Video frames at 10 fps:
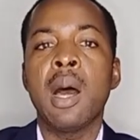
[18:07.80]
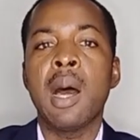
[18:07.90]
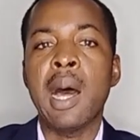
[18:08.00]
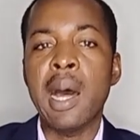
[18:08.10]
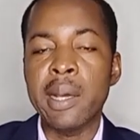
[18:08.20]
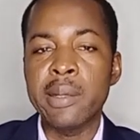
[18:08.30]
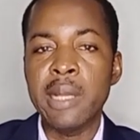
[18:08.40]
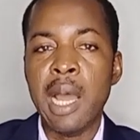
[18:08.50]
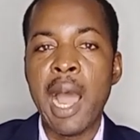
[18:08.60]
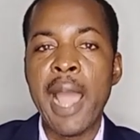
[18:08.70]
And
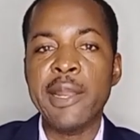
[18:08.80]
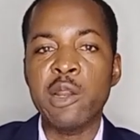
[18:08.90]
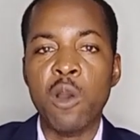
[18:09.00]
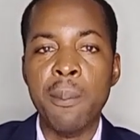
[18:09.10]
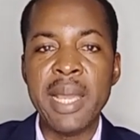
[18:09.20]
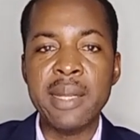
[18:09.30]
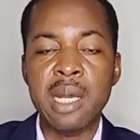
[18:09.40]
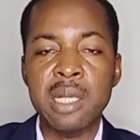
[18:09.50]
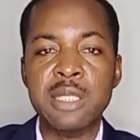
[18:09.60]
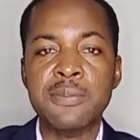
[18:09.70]
I recommend
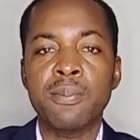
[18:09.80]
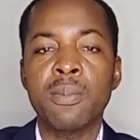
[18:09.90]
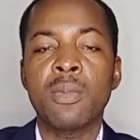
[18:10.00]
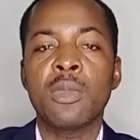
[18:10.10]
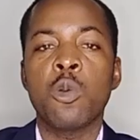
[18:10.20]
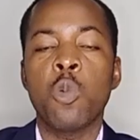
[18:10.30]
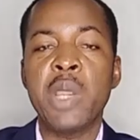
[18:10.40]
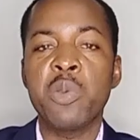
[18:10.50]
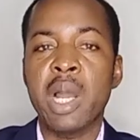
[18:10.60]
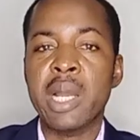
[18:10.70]
that when
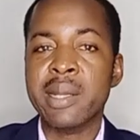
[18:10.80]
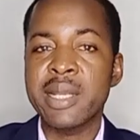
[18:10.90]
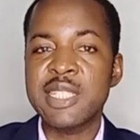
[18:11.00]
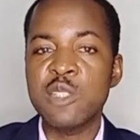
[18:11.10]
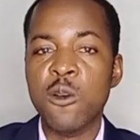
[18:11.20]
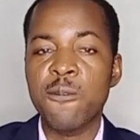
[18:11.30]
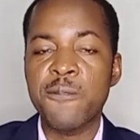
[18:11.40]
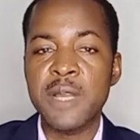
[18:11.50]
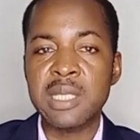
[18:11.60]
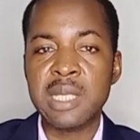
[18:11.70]
you are creating your
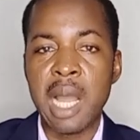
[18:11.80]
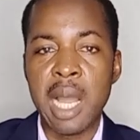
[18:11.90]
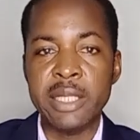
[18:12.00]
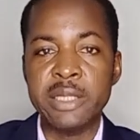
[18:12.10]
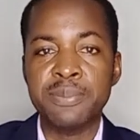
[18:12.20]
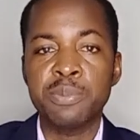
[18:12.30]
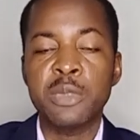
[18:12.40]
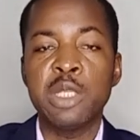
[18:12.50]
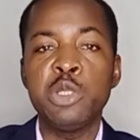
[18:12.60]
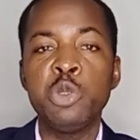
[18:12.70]
first ad,
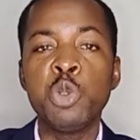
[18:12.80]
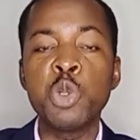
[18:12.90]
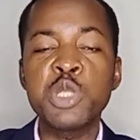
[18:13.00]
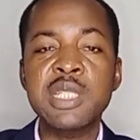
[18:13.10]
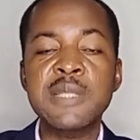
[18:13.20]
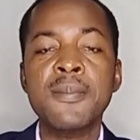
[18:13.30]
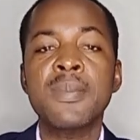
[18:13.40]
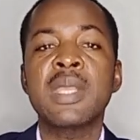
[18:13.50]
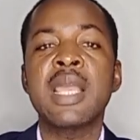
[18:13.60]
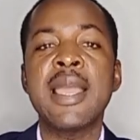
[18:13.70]
use
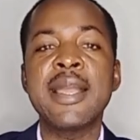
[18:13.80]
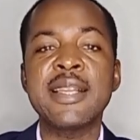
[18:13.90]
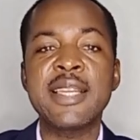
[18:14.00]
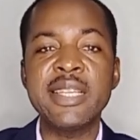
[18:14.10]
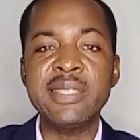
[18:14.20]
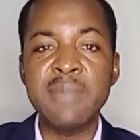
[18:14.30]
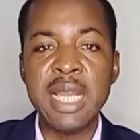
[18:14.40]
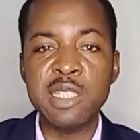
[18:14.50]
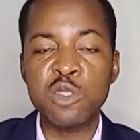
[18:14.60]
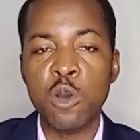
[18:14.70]

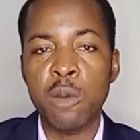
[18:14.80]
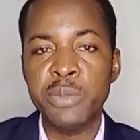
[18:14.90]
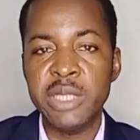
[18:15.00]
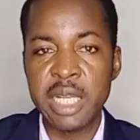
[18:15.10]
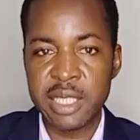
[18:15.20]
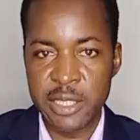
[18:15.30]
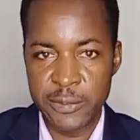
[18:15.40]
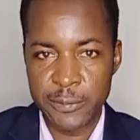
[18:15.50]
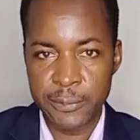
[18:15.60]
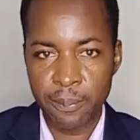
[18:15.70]
engagement
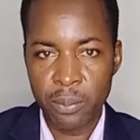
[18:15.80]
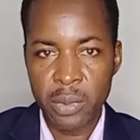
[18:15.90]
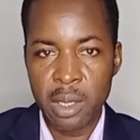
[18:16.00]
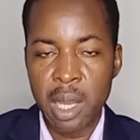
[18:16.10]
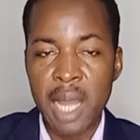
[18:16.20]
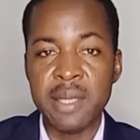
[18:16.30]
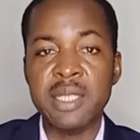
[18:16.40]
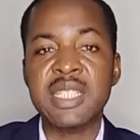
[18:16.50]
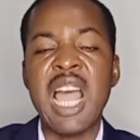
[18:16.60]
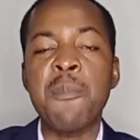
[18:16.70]
objective. And the
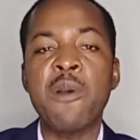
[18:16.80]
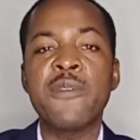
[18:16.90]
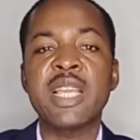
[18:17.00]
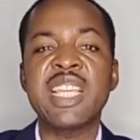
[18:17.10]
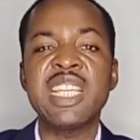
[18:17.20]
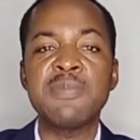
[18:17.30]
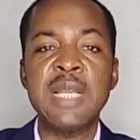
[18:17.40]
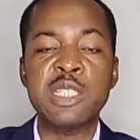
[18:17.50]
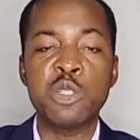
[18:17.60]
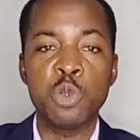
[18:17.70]
type of
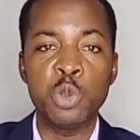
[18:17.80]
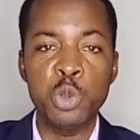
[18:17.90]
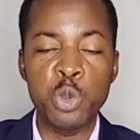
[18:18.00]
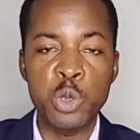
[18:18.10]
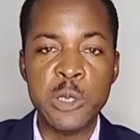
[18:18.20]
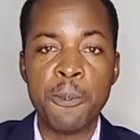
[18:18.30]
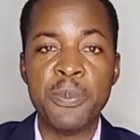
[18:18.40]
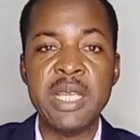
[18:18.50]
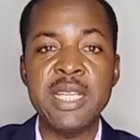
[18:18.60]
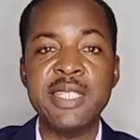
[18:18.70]
engagement you use
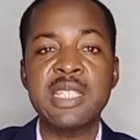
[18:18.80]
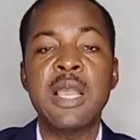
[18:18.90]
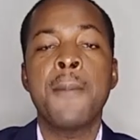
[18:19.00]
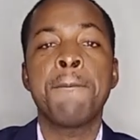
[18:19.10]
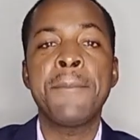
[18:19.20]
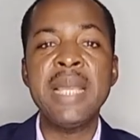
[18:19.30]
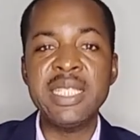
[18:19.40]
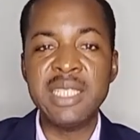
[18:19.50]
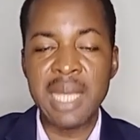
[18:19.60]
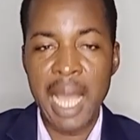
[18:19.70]
is
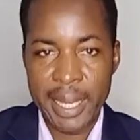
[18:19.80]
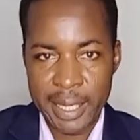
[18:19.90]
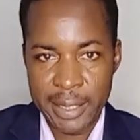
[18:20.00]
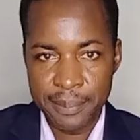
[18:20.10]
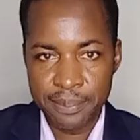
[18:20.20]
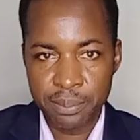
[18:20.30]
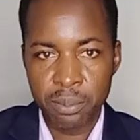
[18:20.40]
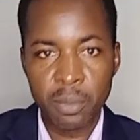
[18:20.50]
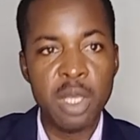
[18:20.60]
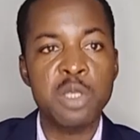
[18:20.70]
page like,
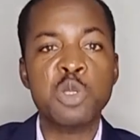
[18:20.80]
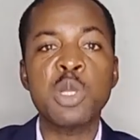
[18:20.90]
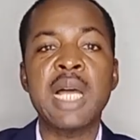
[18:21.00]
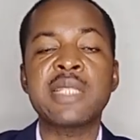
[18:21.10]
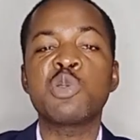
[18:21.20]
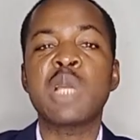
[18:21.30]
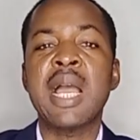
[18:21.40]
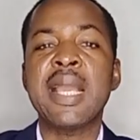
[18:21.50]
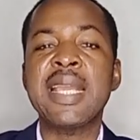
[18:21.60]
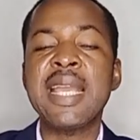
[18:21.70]
so that you
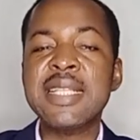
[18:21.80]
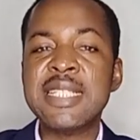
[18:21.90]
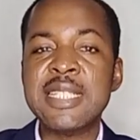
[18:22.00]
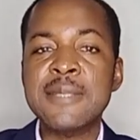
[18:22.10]
can get